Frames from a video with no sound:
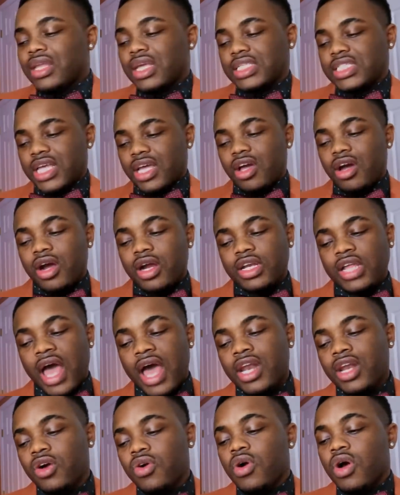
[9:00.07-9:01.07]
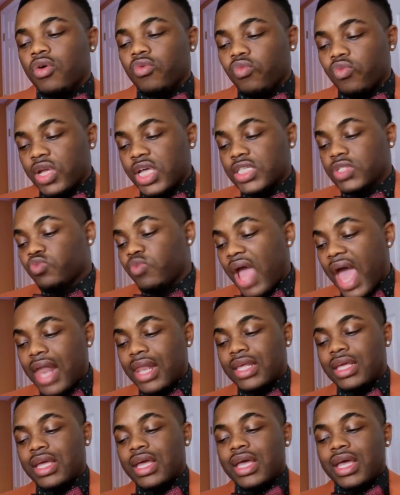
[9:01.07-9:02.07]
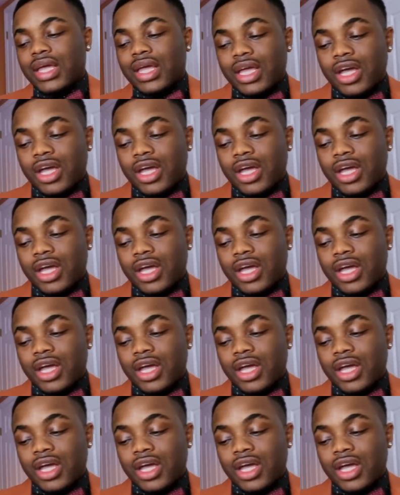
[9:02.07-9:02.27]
They said Cardano, its rally